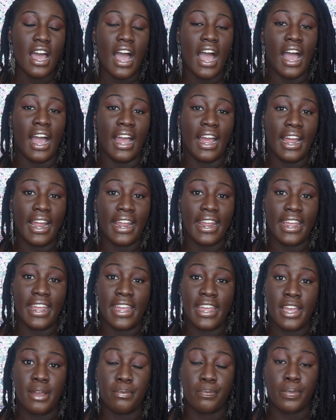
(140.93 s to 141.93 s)
I
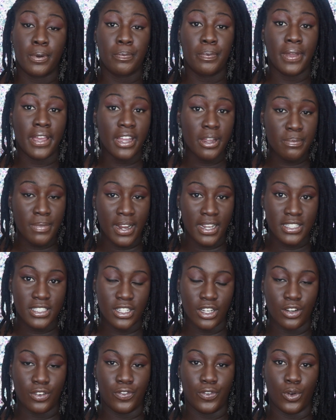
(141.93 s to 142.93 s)
am preparing
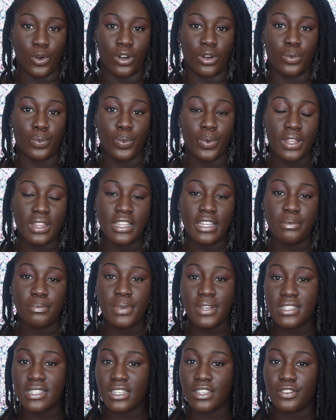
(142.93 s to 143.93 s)
myself for a really
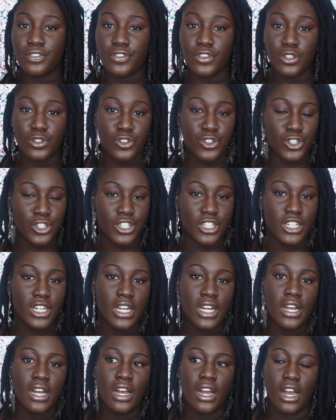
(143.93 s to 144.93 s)
busy future
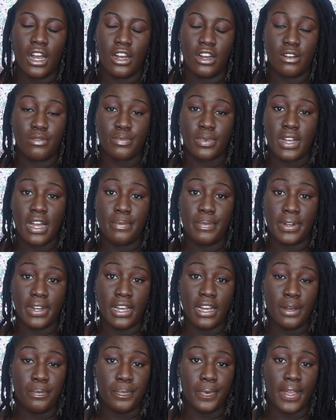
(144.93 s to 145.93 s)
coming
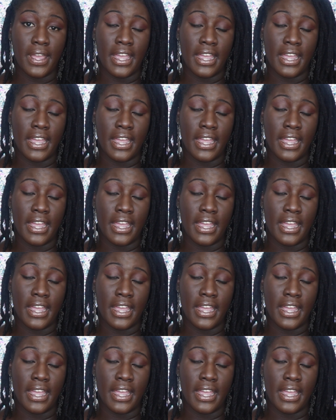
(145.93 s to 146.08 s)
up,